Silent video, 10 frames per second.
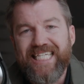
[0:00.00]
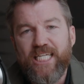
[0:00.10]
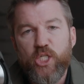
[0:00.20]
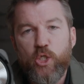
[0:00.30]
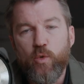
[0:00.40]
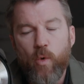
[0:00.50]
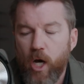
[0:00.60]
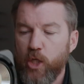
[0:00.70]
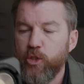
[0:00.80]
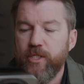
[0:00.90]

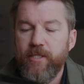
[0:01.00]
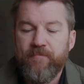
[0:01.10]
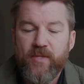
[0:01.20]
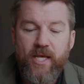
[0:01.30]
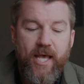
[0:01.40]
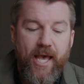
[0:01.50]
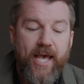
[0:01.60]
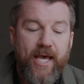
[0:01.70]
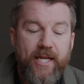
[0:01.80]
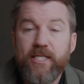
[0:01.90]
G200,
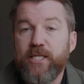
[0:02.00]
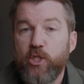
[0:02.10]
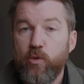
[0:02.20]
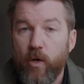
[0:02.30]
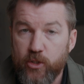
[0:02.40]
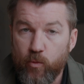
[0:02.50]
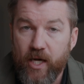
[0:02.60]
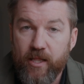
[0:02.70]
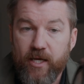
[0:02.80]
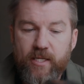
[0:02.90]
and it is a
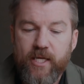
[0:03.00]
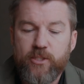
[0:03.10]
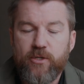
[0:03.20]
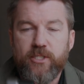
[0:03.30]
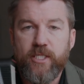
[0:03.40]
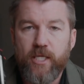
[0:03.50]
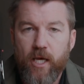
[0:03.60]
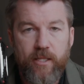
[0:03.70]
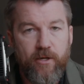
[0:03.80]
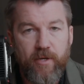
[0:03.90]
200-watt light, and as you can see,
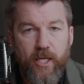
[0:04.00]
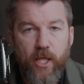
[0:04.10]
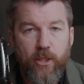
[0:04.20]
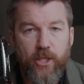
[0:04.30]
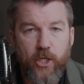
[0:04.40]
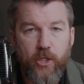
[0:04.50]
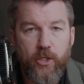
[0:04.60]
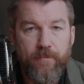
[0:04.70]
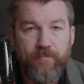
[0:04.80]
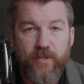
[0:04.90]
a little bit
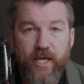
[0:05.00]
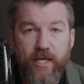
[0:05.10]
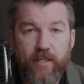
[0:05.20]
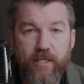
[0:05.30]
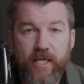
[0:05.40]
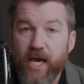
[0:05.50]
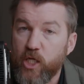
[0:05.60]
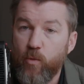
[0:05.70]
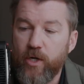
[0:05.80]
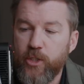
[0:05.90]
thicker than the
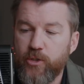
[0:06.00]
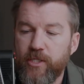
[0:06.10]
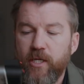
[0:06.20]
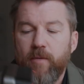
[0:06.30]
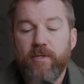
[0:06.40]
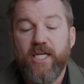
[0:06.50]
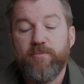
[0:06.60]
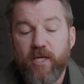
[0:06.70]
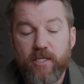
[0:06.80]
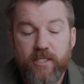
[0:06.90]
X100, but that's
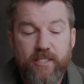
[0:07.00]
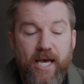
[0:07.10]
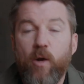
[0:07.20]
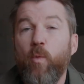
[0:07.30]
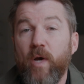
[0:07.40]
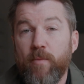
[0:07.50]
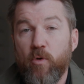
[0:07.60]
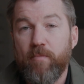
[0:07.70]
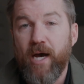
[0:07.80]
because it's got way more